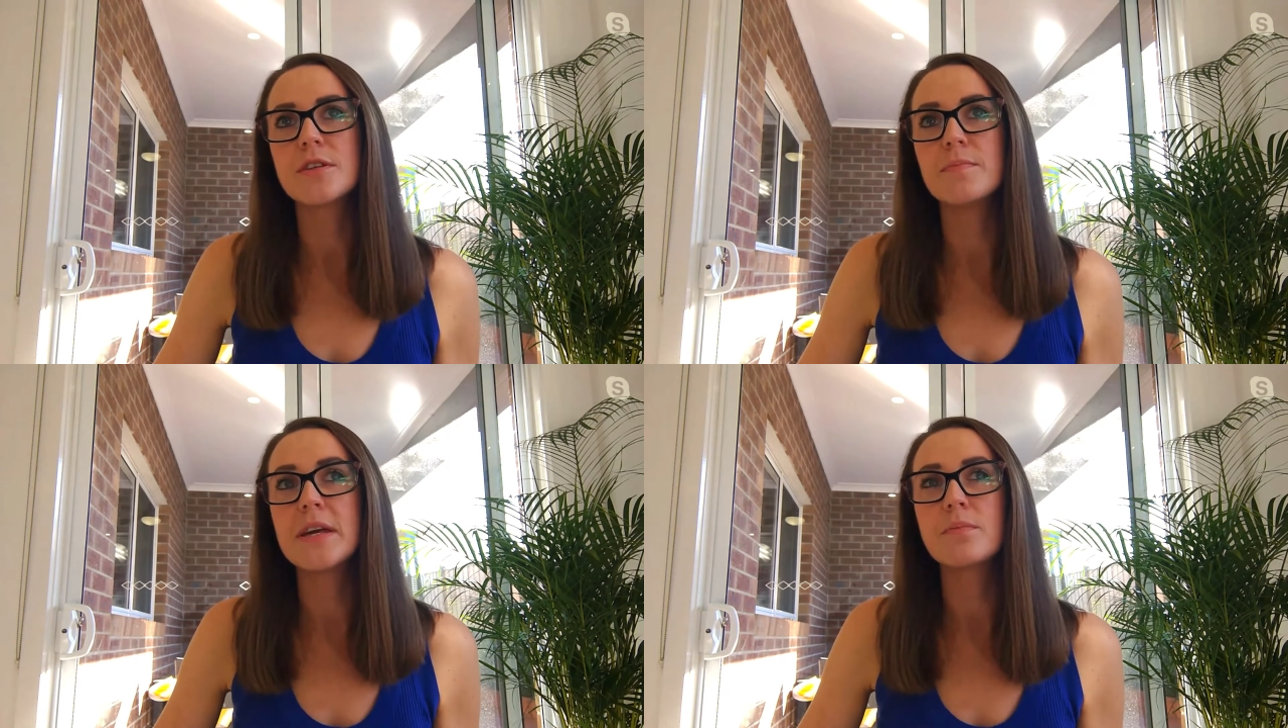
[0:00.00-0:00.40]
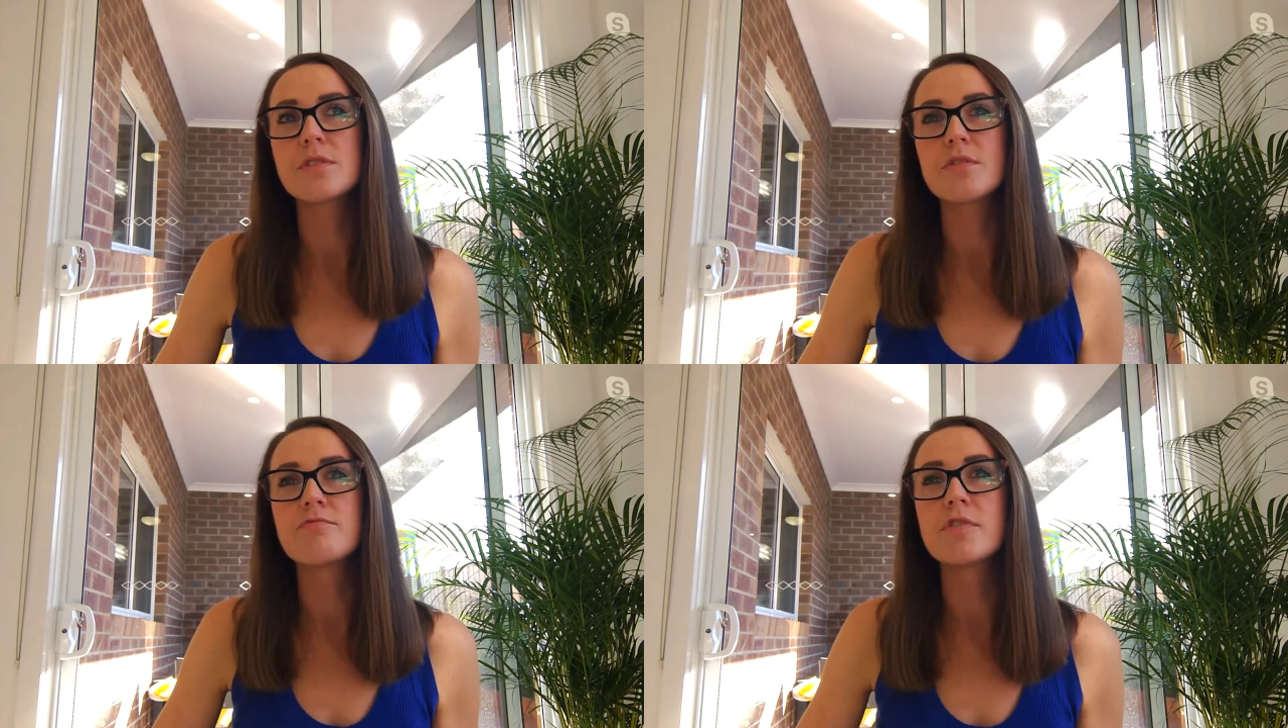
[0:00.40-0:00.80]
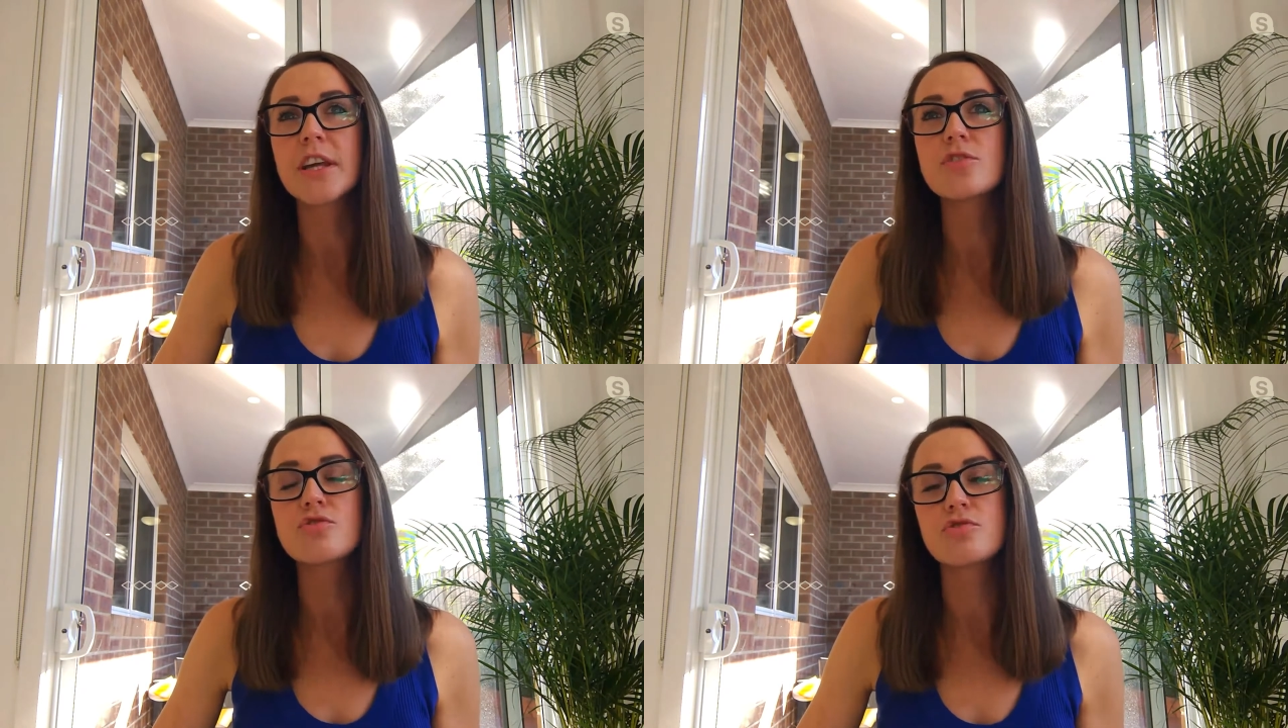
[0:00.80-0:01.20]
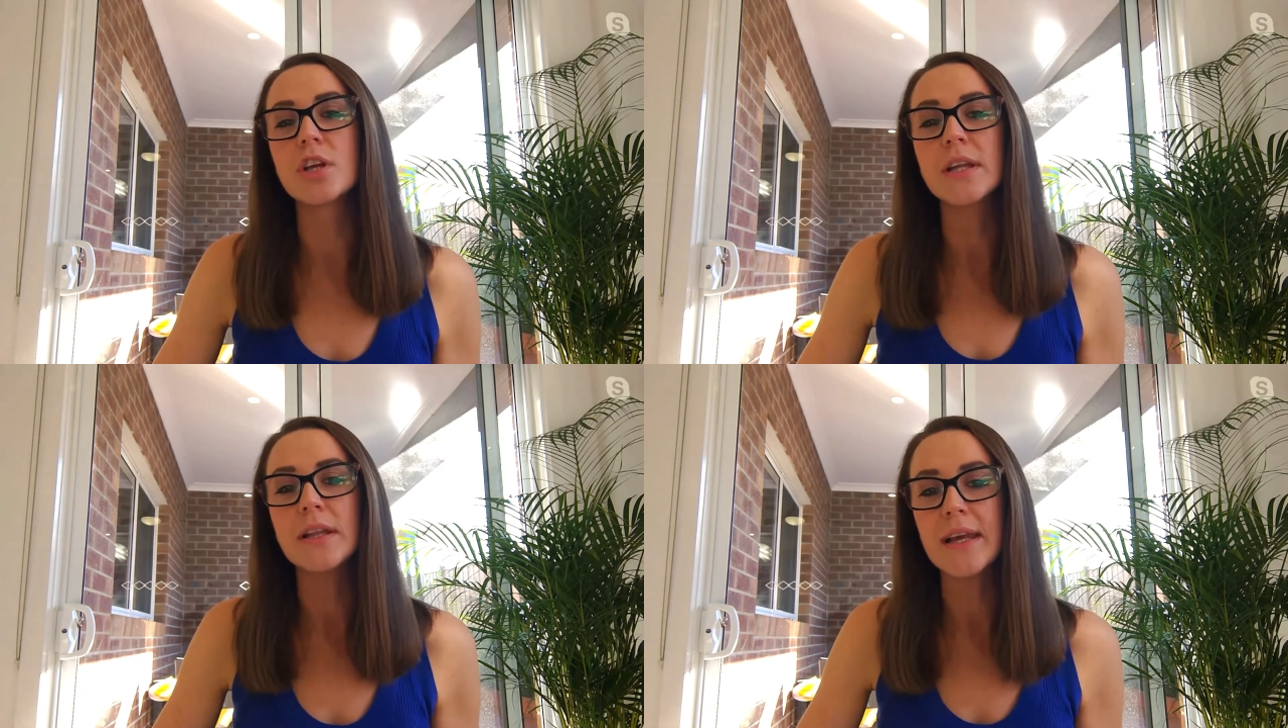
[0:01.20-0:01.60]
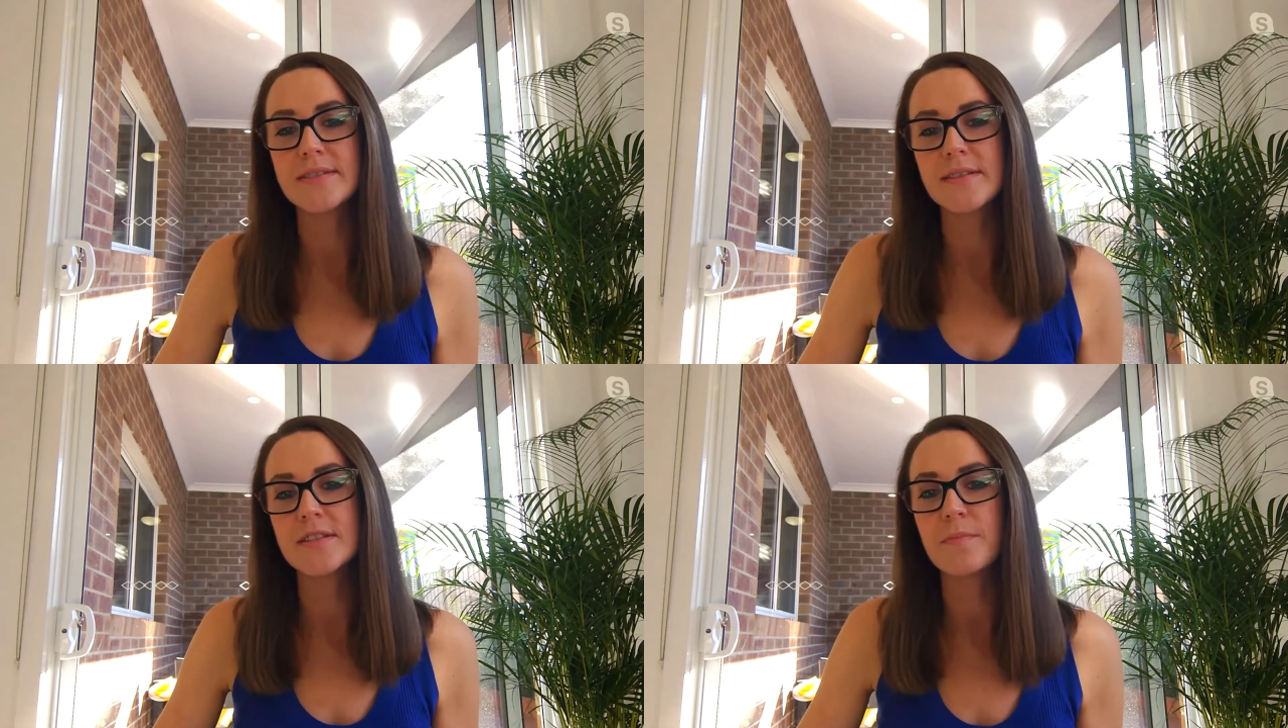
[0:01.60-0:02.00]
to be able to really truly
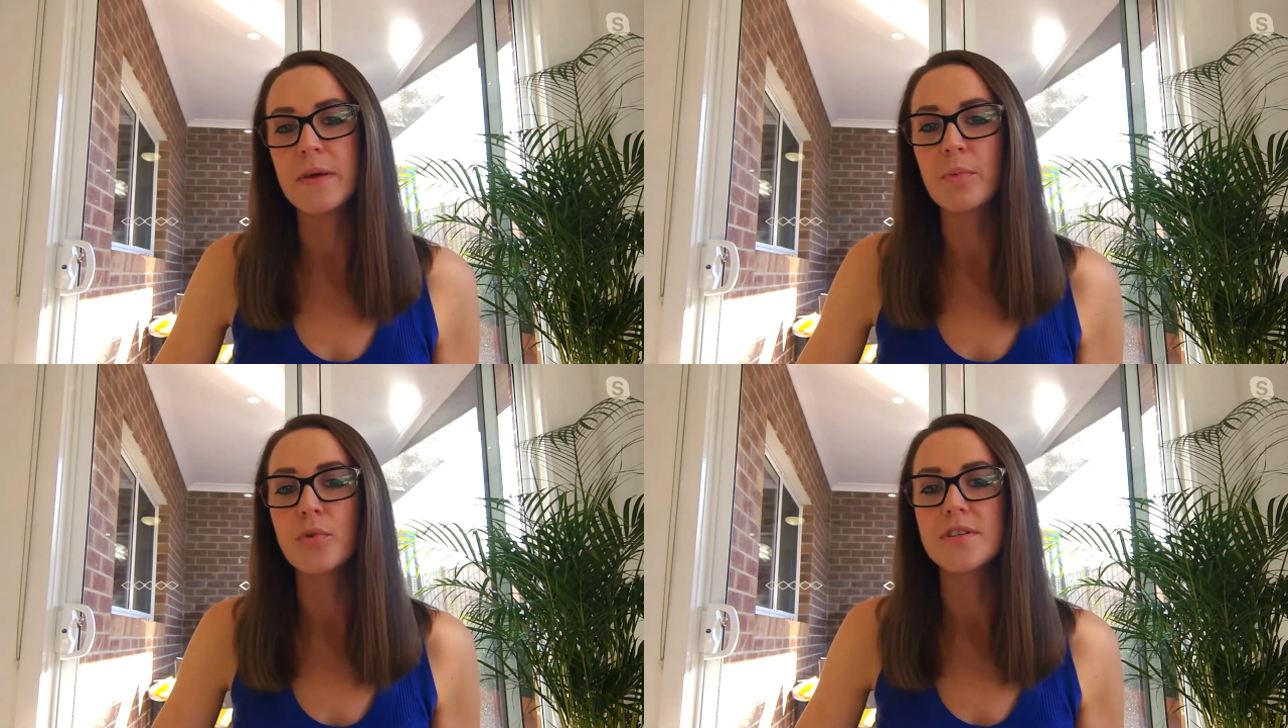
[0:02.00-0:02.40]
listen to people,